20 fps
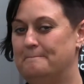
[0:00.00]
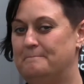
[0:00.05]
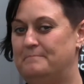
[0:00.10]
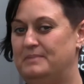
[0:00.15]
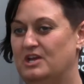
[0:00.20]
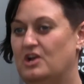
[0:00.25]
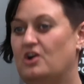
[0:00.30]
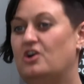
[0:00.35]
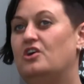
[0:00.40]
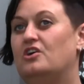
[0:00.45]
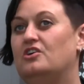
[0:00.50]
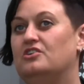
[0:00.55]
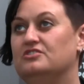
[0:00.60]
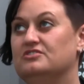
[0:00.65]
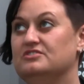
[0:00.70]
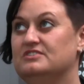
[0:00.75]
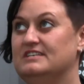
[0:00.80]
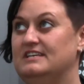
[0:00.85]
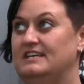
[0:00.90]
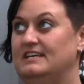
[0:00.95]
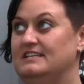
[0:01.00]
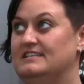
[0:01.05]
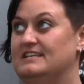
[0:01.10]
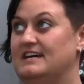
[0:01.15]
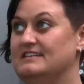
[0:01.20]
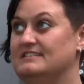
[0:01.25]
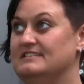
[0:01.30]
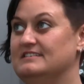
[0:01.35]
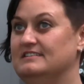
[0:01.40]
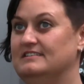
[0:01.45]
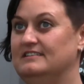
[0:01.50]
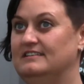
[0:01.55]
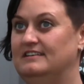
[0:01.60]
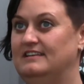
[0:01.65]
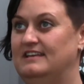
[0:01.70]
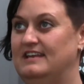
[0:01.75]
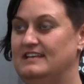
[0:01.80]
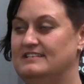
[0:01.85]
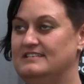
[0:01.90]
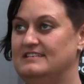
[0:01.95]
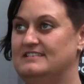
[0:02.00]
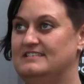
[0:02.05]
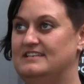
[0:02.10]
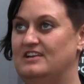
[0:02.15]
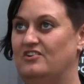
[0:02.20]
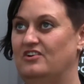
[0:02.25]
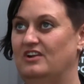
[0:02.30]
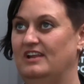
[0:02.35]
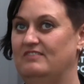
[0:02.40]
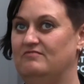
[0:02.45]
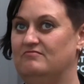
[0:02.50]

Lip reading: because it doesn't necessarily